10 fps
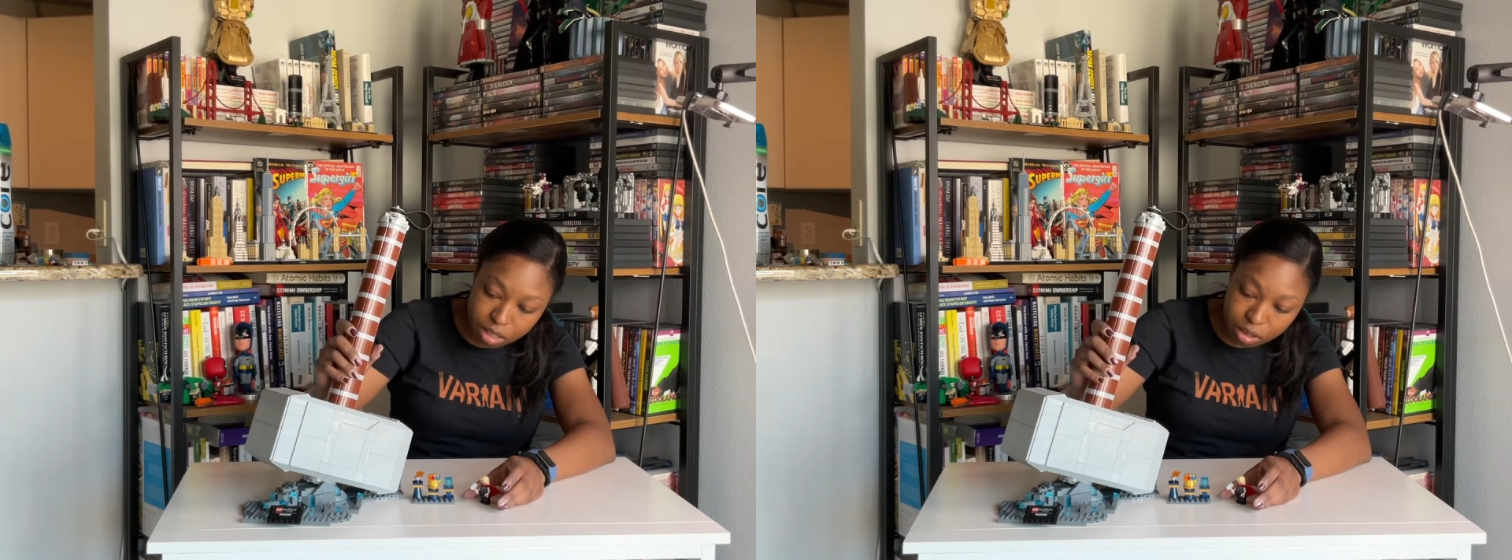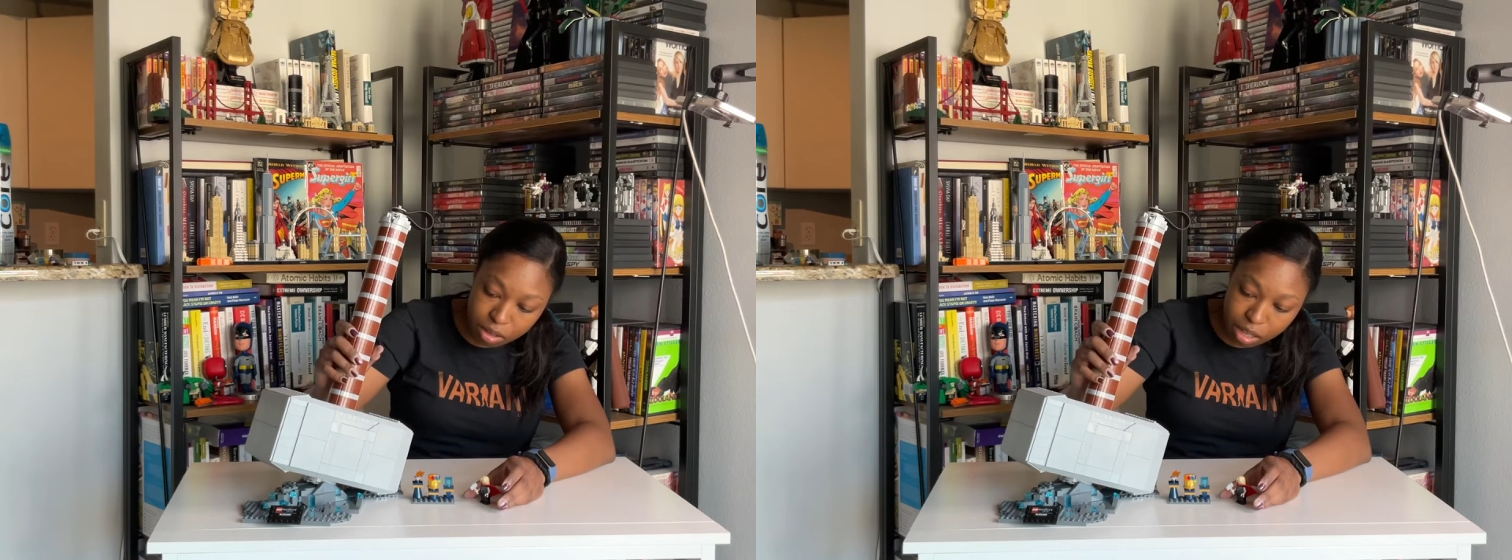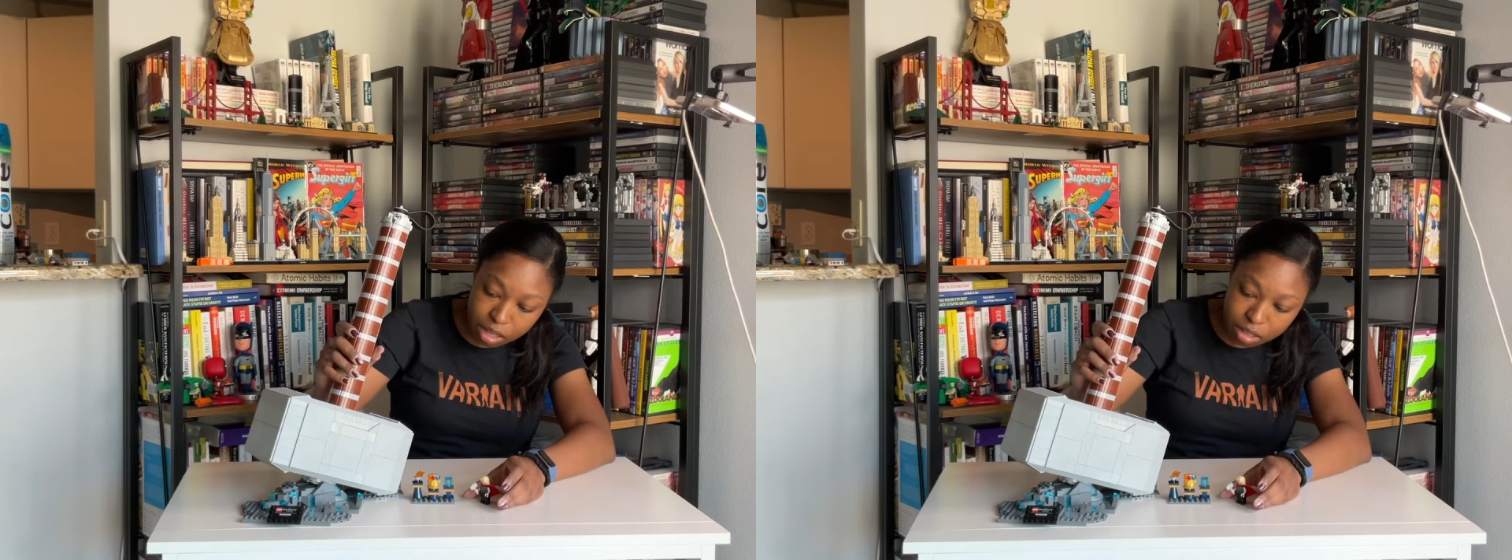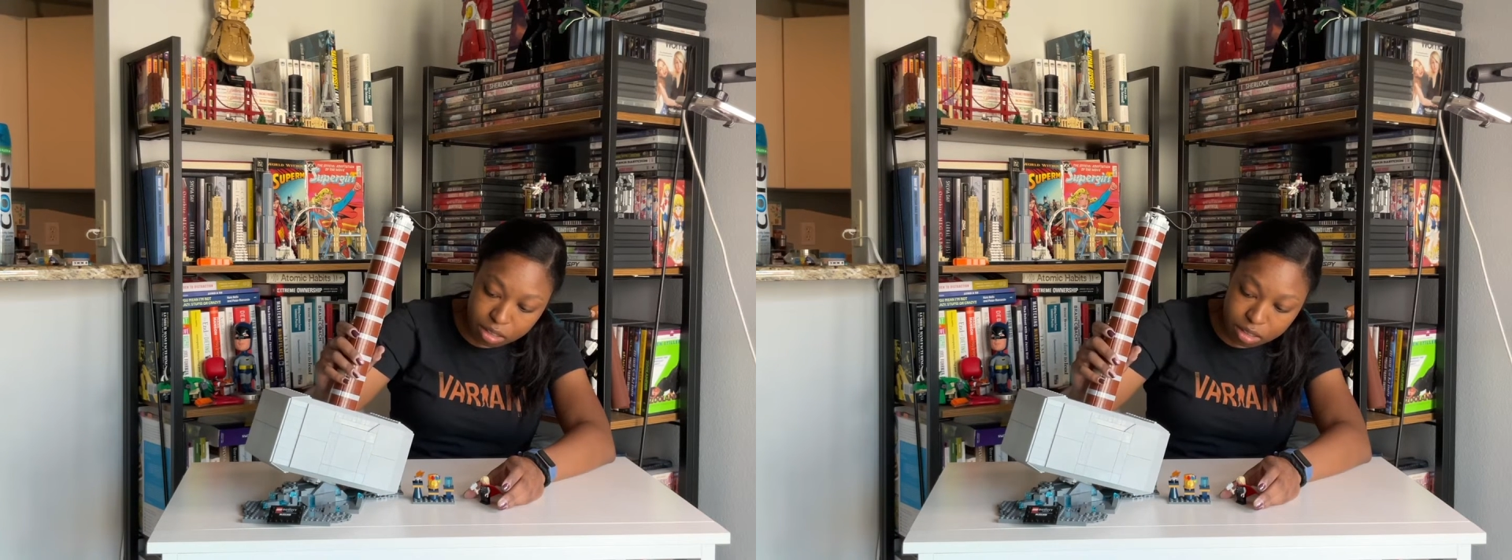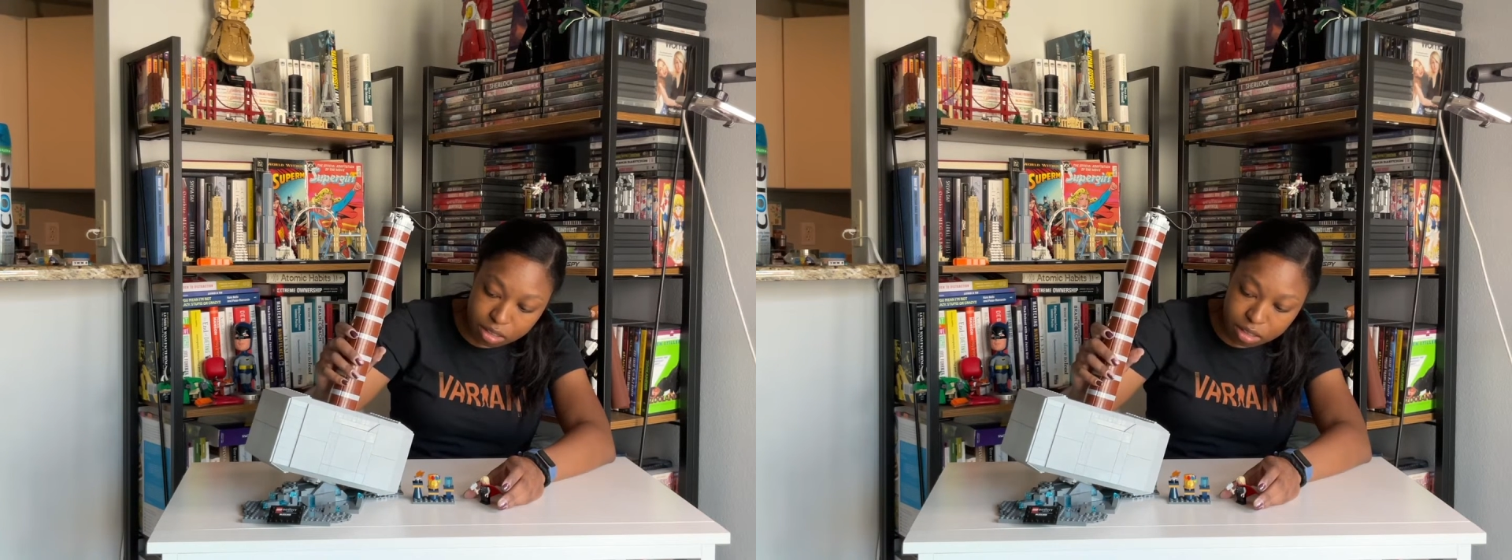Okay,
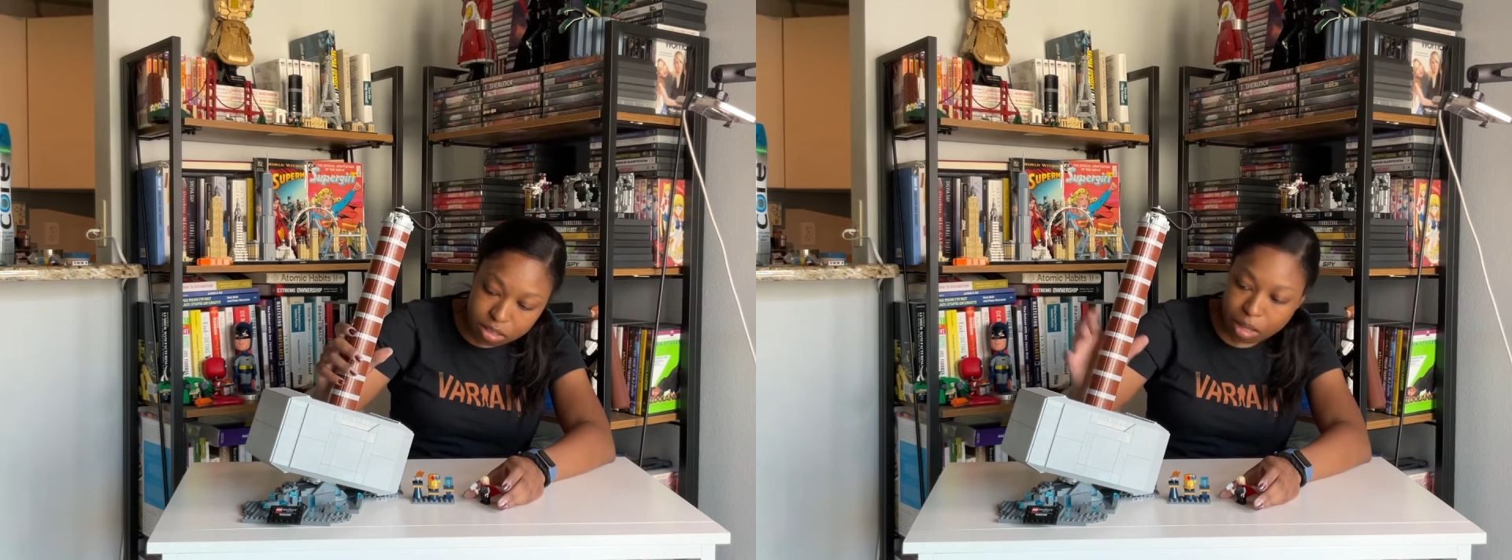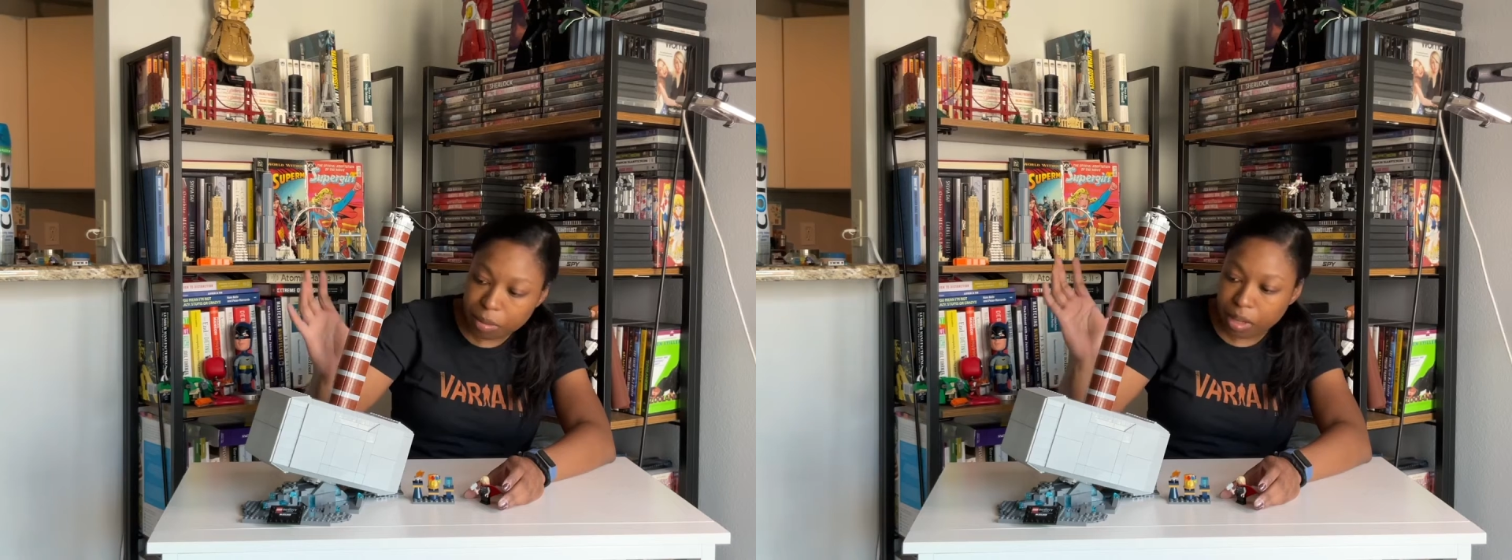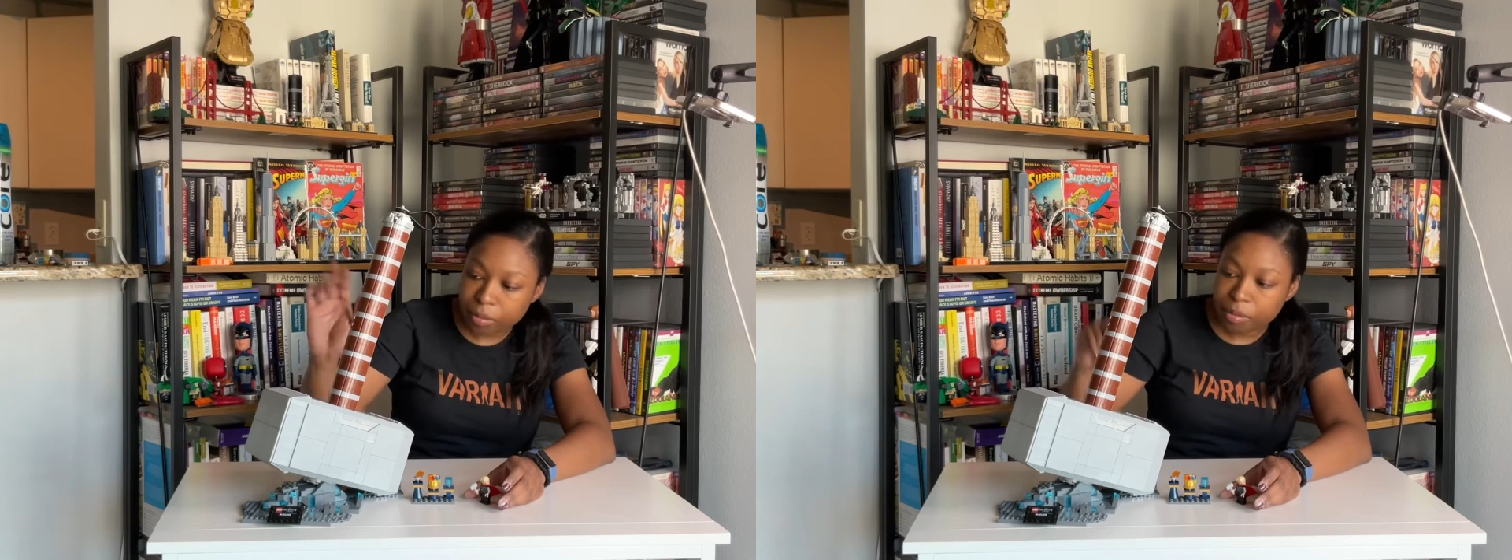there we go.